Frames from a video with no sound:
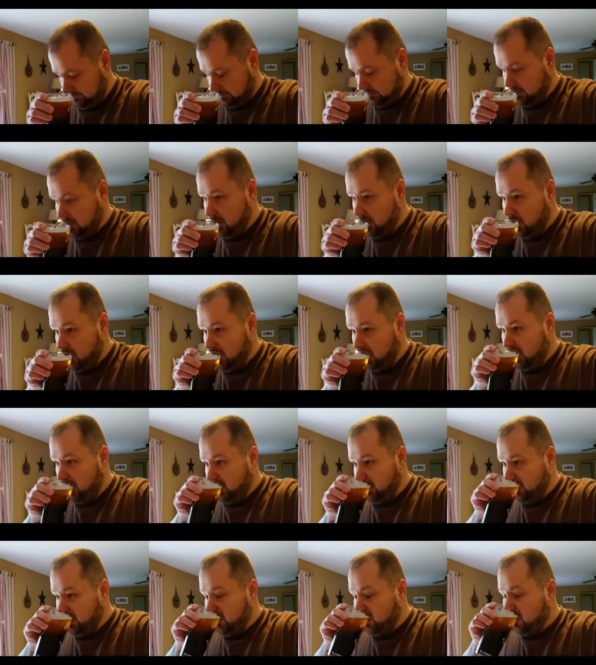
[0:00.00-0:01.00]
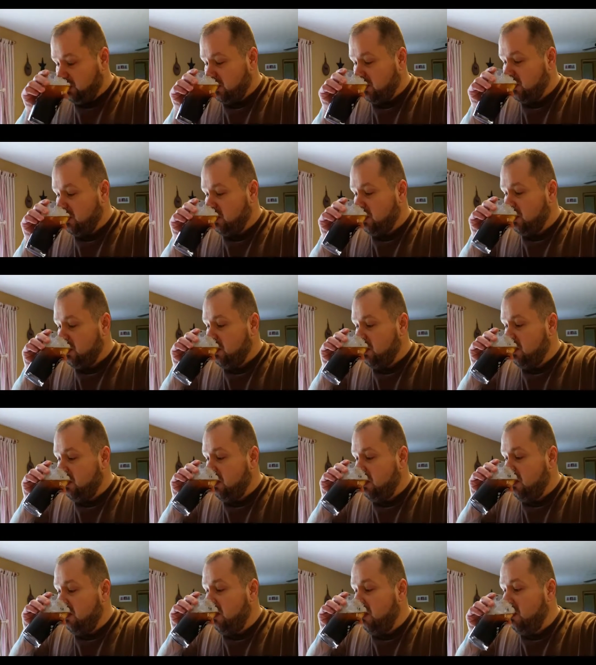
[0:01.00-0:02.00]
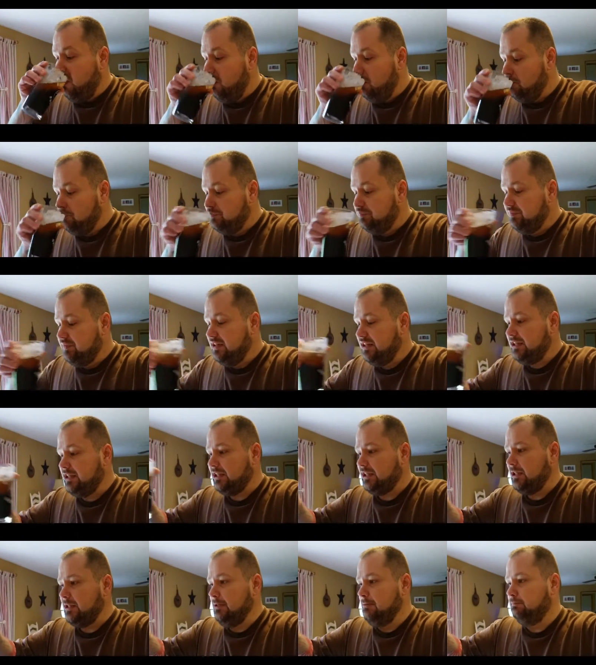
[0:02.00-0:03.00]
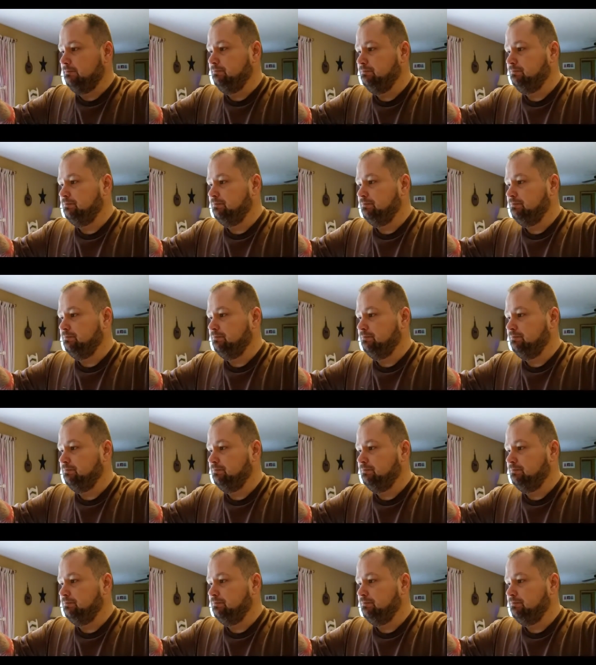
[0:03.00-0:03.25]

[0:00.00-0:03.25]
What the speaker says: No one is speaking in this clip.